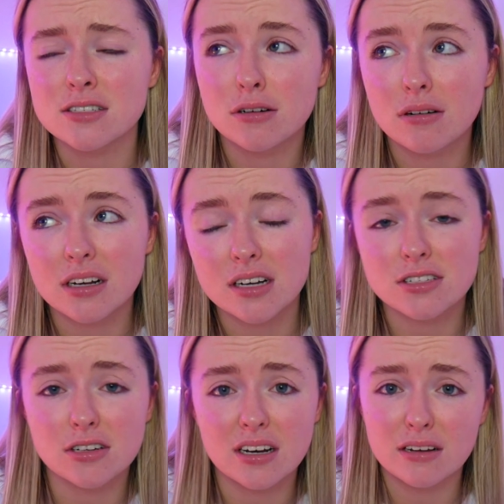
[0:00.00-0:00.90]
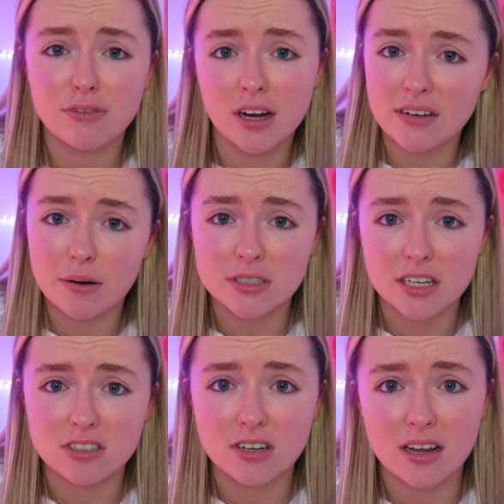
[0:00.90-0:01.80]
oh, like I studied like 5 hours
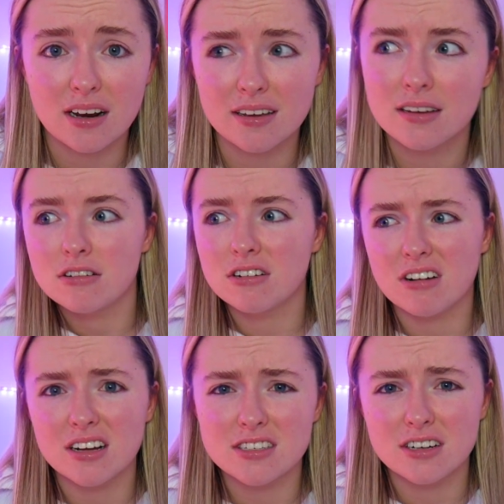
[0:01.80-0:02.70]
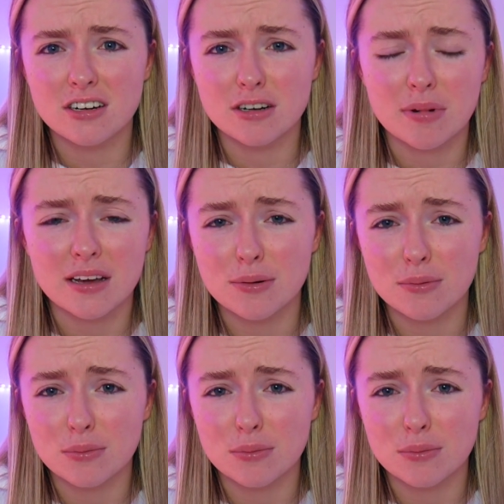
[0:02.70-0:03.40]
yesterday, like congrats to her, but like,